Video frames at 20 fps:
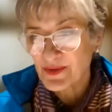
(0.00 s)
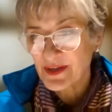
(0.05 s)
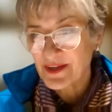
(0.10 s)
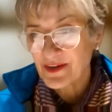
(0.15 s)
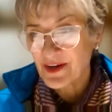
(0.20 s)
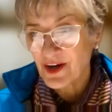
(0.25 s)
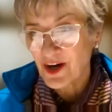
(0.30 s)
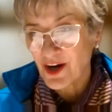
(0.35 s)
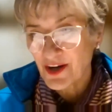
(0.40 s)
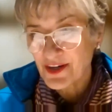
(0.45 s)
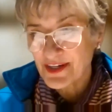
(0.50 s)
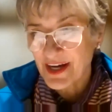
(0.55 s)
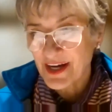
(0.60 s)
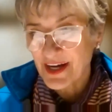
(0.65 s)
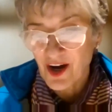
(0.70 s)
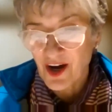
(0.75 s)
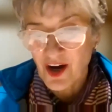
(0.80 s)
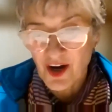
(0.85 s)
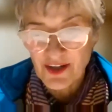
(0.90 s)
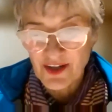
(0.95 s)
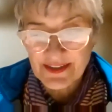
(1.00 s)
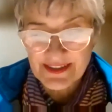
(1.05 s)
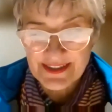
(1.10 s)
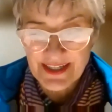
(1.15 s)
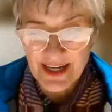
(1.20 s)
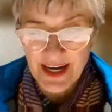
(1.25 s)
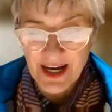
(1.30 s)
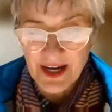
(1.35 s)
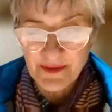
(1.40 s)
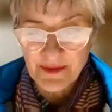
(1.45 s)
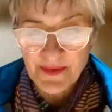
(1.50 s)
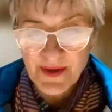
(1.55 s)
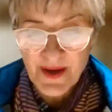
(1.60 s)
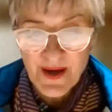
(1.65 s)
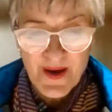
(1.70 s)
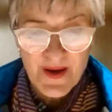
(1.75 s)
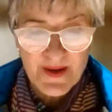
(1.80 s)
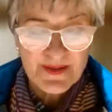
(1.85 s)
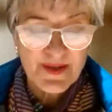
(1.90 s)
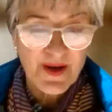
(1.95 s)
we are now on time.
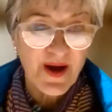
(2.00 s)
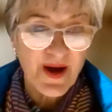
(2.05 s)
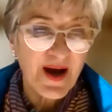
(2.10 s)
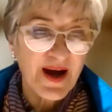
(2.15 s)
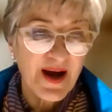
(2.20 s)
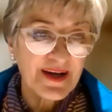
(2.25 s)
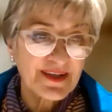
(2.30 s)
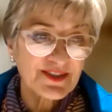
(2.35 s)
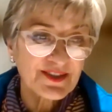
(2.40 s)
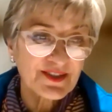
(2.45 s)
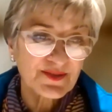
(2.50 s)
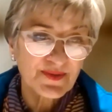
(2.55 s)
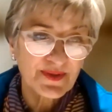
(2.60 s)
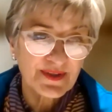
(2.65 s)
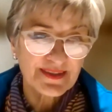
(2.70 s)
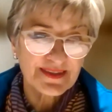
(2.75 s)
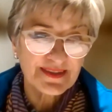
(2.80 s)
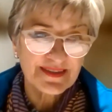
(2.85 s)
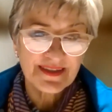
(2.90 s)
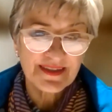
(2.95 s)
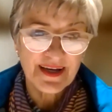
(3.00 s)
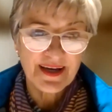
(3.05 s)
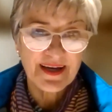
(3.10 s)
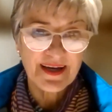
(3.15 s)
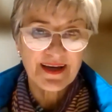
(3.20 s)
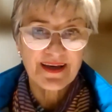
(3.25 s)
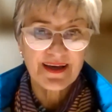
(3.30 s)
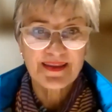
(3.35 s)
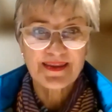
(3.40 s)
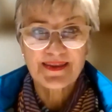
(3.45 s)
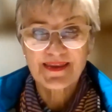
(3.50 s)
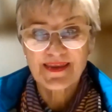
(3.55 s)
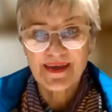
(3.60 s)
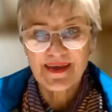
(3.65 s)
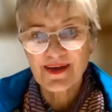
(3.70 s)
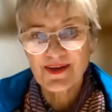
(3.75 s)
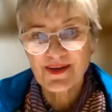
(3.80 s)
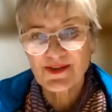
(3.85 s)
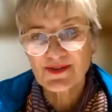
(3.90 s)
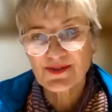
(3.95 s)
So I just want to say
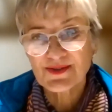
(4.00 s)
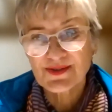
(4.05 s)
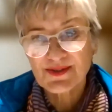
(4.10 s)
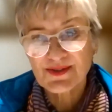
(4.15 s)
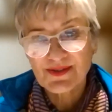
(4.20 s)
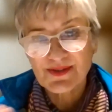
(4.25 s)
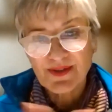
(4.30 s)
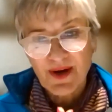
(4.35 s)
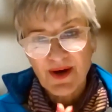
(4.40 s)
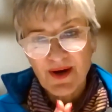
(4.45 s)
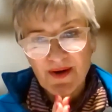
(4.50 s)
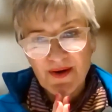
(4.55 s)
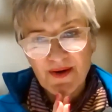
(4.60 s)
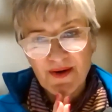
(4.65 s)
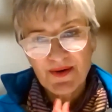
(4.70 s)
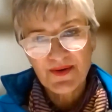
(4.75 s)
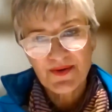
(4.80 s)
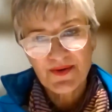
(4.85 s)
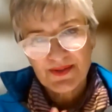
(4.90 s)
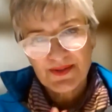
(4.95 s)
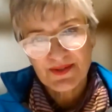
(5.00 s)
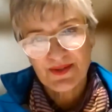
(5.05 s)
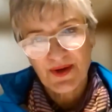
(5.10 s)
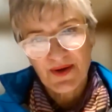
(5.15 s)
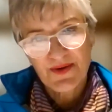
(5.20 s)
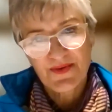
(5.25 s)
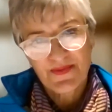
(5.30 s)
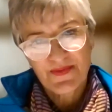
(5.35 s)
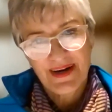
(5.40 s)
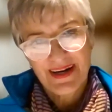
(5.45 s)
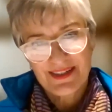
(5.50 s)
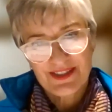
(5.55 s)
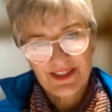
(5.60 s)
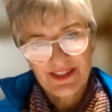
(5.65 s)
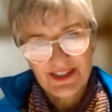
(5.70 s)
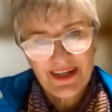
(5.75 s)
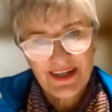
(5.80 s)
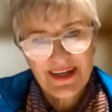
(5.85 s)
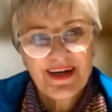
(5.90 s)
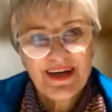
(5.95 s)
thank you so
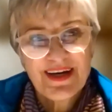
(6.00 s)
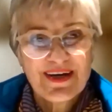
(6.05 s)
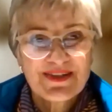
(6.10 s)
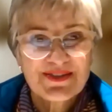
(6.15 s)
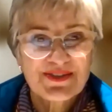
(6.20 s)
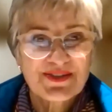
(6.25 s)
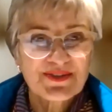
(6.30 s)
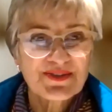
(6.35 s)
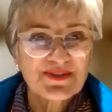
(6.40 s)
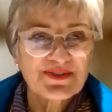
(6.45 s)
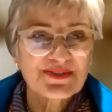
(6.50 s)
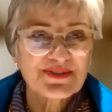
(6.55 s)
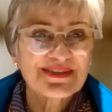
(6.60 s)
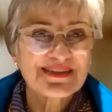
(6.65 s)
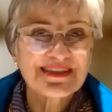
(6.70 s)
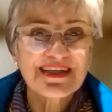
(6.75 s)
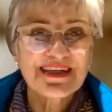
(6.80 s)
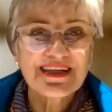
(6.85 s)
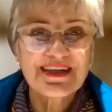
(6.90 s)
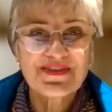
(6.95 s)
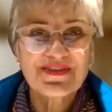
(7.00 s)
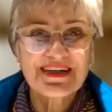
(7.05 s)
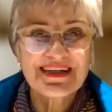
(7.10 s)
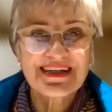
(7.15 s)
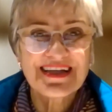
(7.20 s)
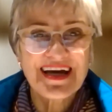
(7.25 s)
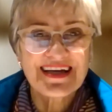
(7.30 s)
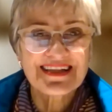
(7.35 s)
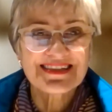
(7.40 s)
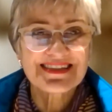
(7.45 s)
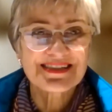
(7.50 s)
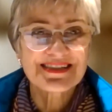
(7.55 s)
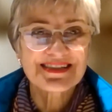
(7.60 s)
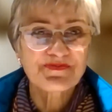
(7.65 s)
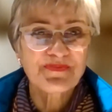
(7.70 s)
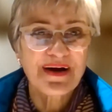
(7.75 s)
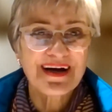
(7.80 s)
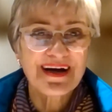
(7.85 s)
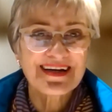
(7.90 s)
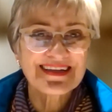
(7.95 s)
much to Steven and
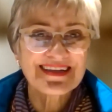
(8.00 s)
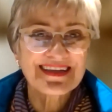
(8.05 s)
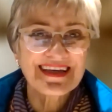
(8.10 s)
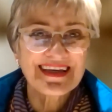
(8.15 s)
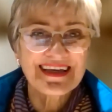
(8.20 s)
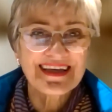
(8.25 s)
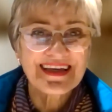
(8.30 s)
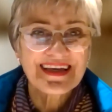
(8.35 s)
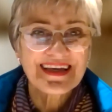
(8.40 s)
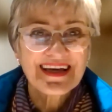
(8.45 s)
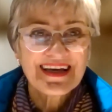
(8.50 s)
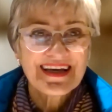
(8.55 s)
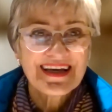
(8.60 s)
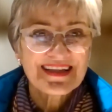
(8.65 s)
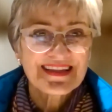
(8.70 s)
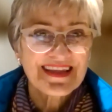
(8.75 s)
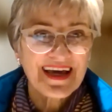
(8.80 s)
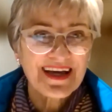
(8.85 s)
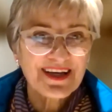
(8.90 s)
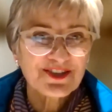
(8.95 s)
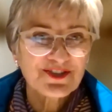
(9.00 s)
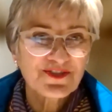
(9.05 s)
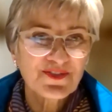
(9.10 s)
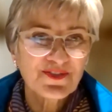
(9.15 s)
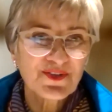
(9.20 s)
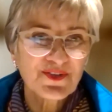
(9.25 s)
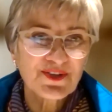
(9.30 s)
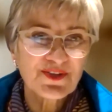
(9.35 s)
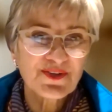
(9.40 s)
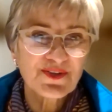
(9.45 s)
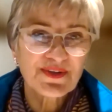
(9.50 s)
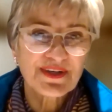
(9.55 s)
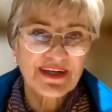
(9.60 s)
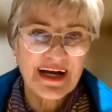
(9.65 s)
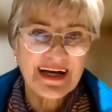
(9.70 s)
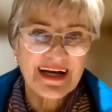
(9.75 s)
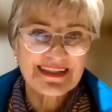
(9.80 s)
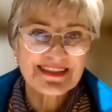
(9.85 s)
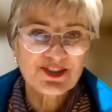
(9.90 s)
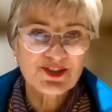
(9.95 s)
Spunky. Thanks for your
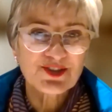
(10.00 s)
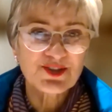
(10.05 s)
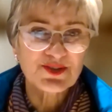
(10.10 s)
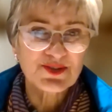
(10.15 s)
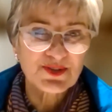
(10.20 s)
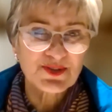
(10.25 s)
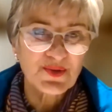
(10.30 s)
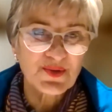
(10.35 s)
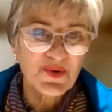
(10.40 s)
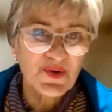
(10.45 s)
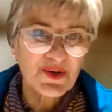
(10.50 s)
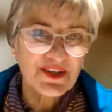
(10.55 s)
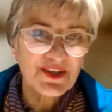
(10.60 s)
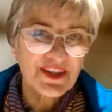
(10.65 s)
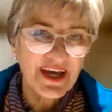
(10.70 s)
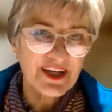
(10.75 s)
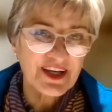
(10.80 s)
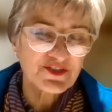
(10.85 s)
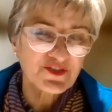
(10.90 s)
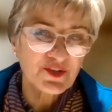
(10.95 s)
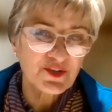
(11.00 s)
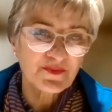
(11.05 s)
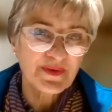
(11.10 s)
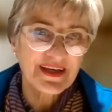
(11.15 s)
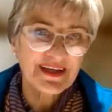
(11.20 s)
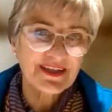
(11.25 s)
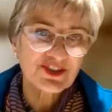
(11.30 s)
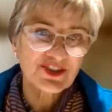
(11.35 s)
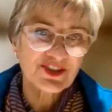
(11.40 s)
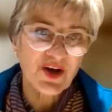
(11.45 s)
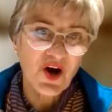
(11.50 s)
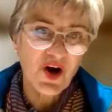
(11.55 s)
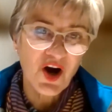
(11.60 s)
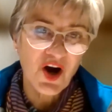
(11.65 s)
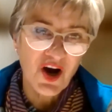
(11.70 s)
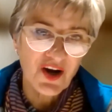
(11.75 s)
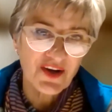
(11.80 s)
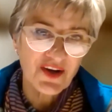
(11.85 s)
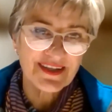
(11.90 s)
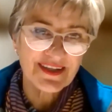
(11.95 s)
guts to talk. Thanks for being so
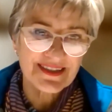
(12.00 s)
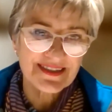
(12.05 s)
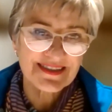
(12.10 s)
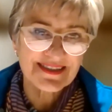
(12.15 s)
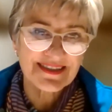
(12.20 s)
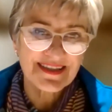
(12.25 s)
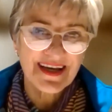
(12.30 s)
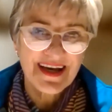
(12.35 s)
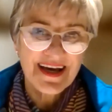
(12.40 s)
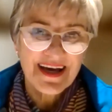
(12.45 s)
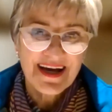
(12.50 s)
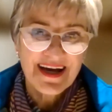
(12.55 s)
honest.